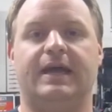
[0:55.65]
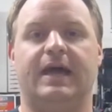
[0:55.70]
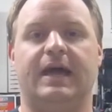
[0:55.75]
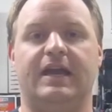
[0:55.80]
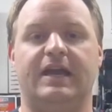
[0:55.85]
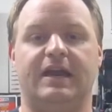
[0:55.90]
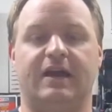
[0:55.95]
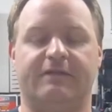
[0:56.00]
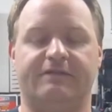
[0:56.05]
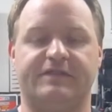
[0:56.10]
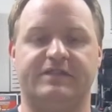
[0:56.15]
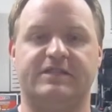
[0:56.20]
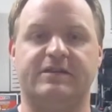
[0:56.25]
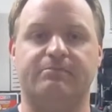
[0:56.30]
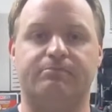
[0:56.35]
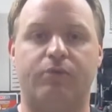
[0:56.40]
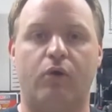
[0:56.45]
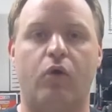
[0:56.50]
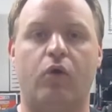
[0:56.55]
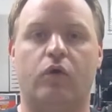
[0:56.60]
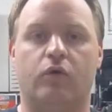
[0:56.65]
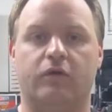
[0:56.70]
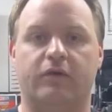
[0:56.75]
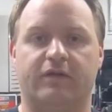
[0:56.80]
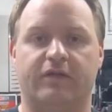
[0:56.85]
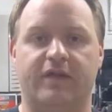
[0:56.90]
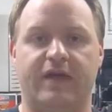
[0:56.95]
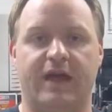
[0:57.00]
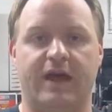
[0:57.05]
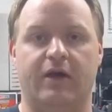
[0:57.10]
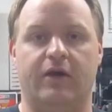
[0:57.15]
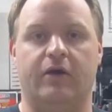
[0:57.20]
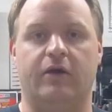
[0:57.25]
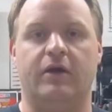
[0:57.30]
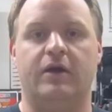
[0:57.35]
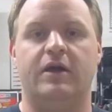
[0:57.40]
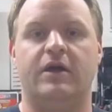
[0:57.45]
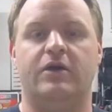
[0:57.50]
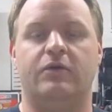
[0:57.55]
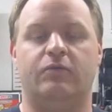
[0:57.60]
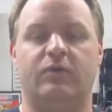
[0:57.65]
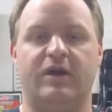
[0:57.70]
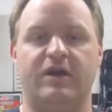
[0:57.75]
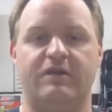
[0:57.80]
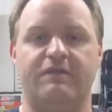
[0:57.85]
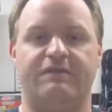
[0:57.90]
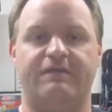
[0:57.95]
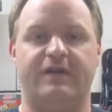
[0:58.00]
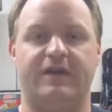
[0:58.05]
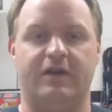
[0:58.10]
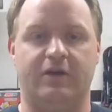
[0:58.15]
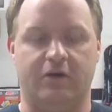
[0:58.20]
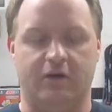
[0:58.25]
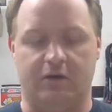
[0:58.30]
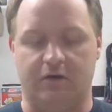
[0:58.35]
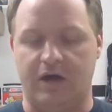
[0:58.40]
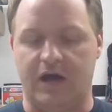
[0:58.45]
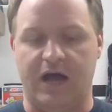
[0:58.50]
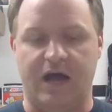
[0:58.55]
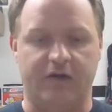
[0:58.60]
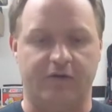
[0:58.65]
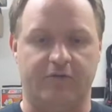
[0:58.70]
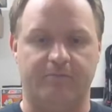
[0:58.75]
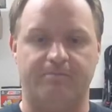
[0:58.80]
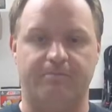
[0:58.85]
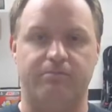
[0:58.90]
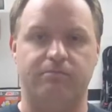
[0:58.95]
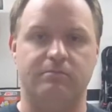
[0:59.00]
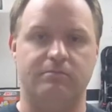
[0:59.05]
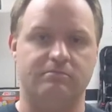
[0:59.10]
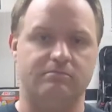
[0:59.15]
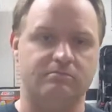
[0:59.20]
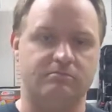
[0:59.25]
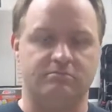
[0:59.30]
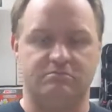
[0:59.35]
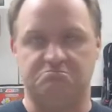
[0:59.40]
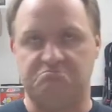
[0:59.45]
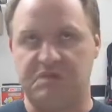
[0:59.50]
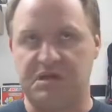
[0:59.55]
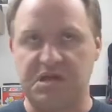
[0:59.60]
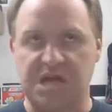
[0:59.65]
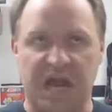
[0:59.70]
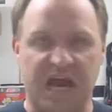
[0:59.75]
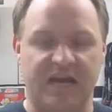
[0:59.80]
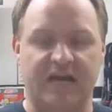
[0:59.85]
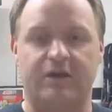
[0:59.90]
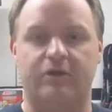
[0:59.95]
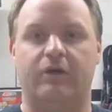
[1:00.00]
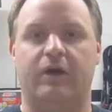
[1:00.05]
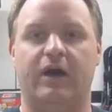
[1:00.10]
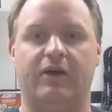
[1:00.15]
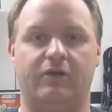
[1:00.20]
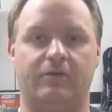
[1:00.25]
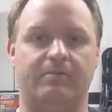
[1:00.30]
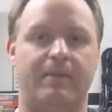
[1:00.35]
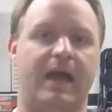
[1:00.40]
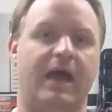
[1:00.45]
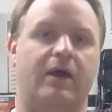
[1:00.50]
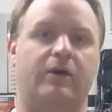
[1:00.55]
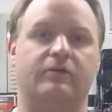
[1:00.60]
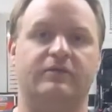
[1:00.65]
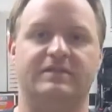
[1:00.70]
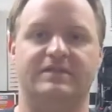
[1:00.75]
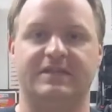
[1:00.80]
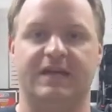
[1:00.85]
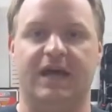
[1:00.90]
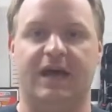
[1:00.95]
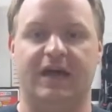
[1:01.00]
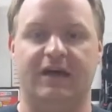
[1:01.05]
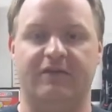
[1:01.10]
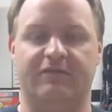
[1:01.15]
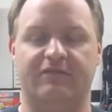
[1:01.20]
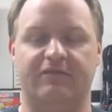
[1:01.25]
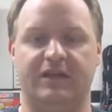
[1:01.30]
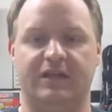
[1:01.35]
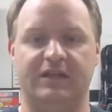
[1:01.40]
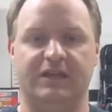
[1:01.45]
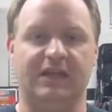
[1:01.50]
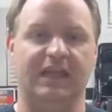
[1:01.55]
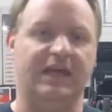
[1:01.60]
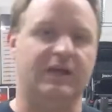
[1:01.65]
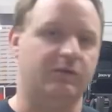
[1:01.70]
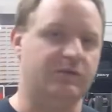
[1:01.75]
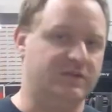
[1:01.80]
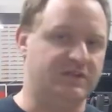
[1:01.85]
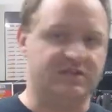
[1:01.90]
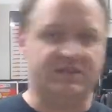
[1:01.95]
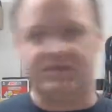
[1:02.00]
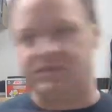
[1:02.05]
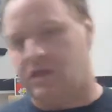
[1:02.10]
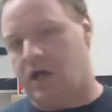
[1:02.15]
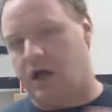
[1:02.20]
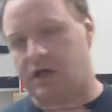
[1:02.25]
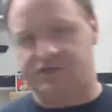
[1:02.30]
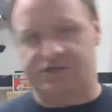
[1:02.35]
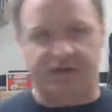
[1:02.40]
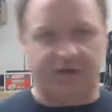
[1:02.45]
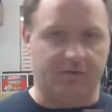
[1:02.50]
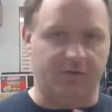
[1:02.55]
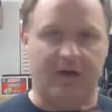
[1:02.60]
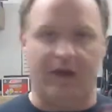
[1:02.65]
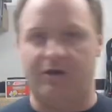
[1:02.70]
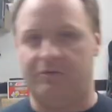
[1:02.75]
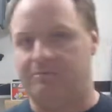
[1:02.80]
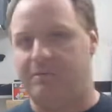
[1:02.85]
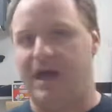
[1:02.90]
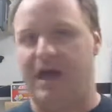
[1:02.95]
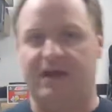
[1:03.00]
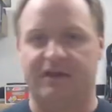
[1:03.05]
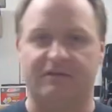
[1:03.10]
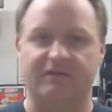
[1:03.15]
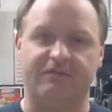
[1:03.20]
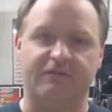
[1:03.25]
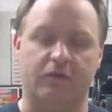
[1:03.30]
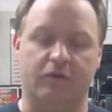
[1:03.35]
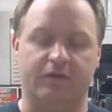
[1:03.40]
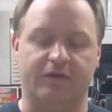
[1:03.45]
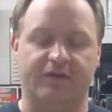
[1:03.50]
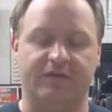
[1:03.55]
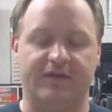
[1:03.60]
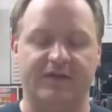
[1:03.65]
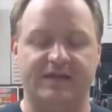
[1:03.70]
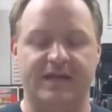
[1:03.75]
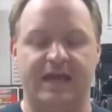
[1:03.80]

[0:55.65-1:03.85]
enough support there when you figure 180 to 100 pounds of liquid sloshing around back and forth in the